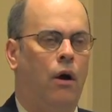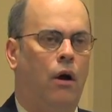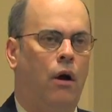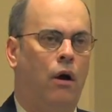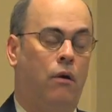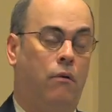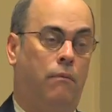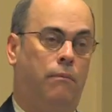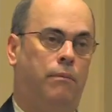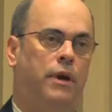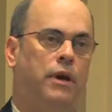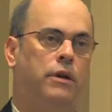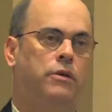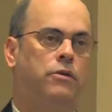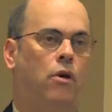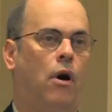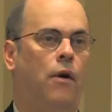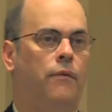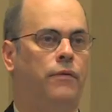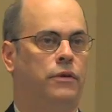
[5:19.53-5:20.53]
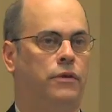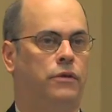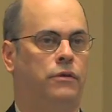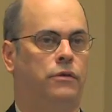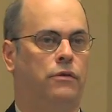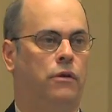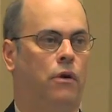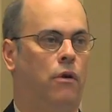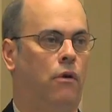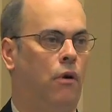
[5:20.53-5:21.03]
Oh, peace
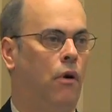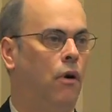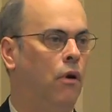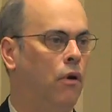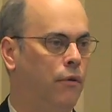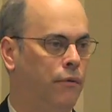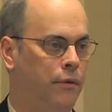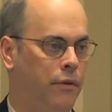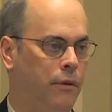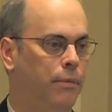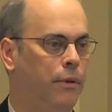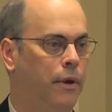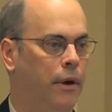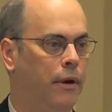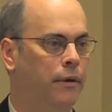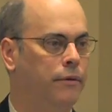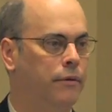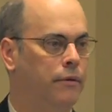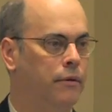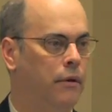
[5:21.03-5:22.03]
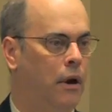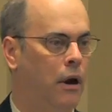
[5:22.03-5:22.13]
officers are all over the place.